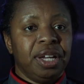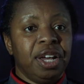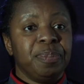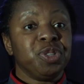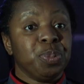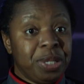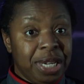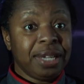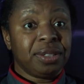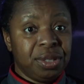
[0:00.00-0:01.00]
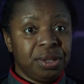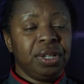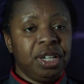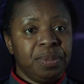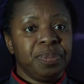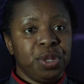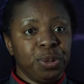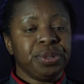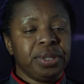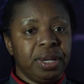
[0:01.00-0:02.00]
um, to protect um,
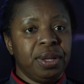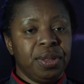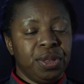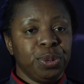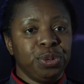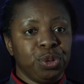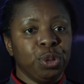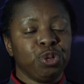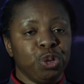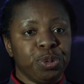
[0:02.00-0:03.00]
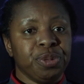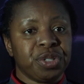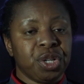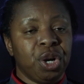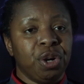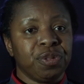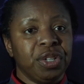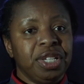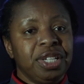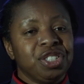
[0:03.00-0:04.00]
those uh, those those groups of staff.
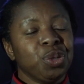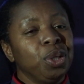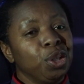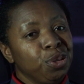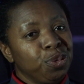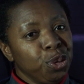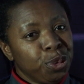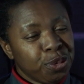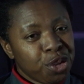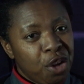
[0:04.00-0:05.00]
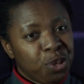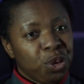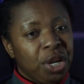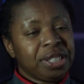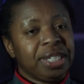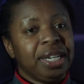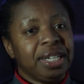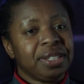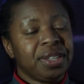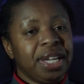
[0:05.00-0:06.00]
So lots of groups of staff were asking
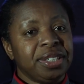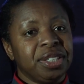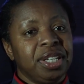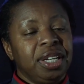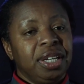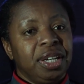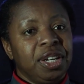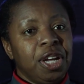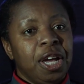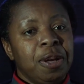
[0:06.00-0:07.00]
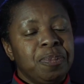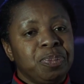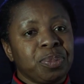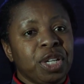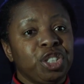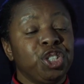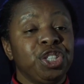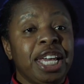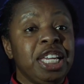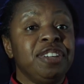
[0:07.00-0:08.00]
us that um,
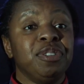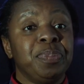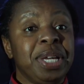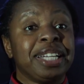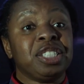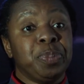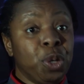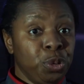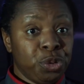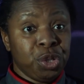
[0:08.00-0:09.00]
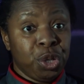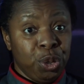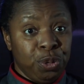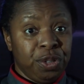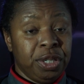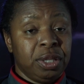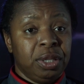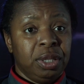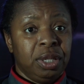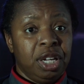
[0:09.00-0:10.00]
should they even be exposed to COVID
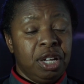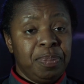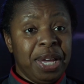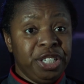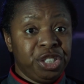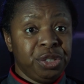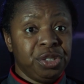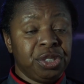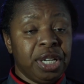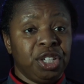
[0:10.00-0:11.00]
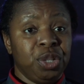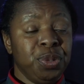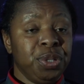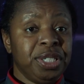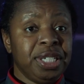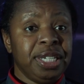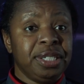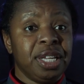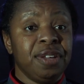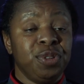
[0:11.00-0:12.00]
uh, patients and
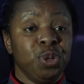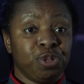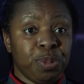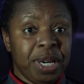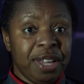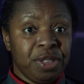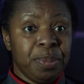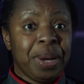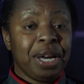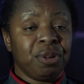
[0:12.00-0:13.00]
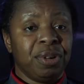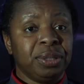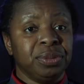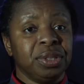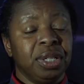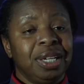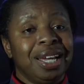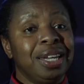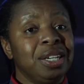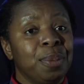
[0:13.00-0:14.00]
communities if you're from an ethnic background?
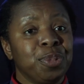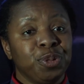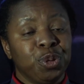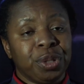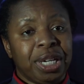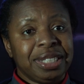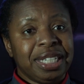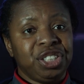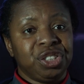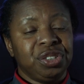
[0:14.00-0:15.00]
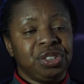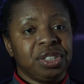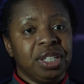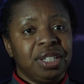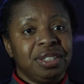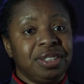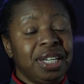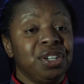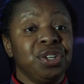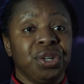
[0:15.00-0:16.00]
And a number of organisations
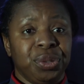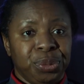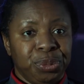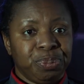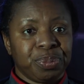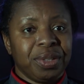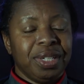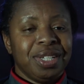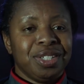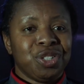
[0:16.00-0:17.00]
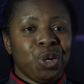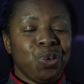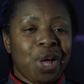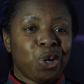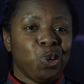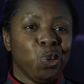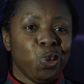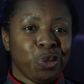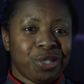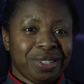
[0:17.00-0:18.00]
said no. So that
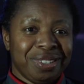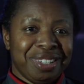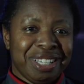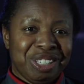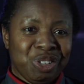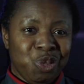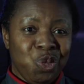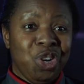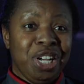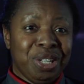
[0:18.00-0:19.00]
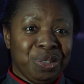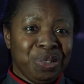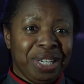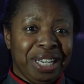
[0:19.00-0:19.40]
caused real